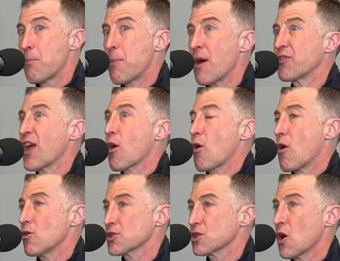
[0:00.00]
but they're
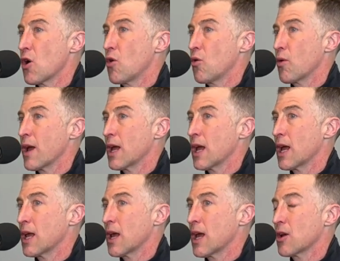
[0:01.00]
also,
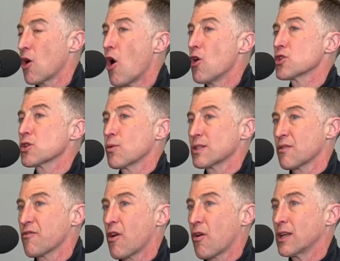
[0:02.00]
it also is a
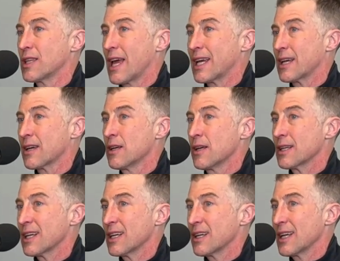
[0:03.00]
very like
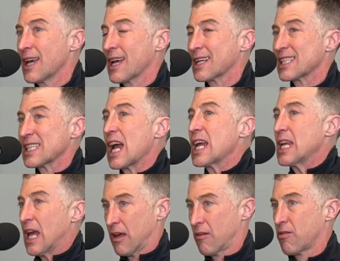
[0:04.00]

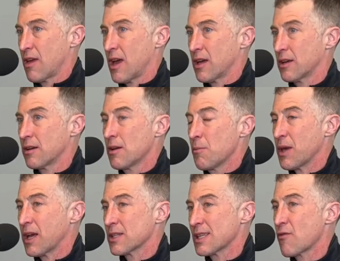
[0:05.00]
exciting thing,
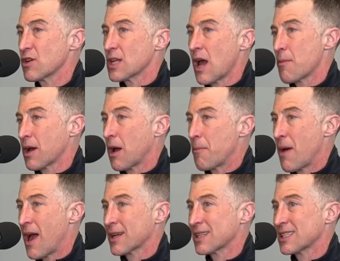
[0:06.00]
because every time I come
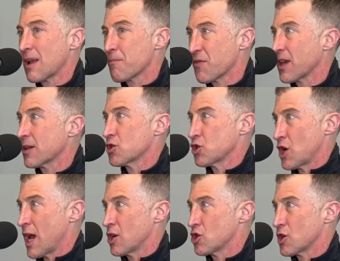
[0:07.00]
back, something is
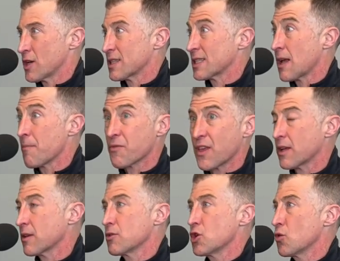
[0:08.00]
changing,
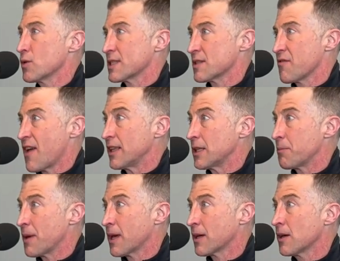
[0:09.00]
something new is
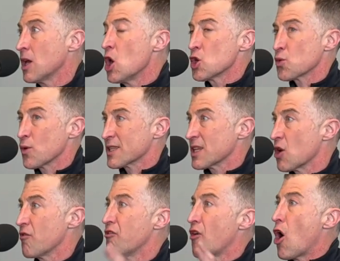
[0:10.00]
developing. So it's an
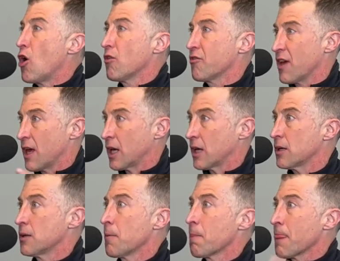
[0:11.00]
evolving,
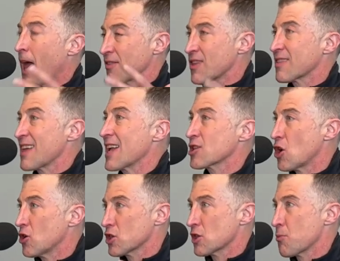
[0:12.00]
I think that's
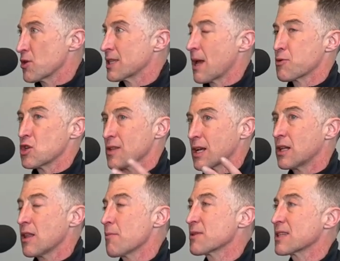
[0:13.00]
also the perception, that
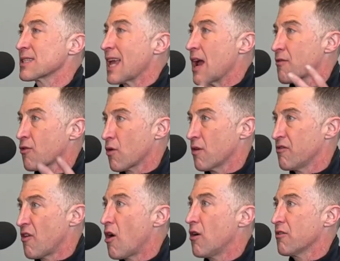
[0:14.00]
Columbus is ever
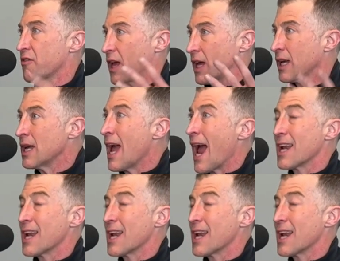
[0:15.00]
evolving. Mm-hmm.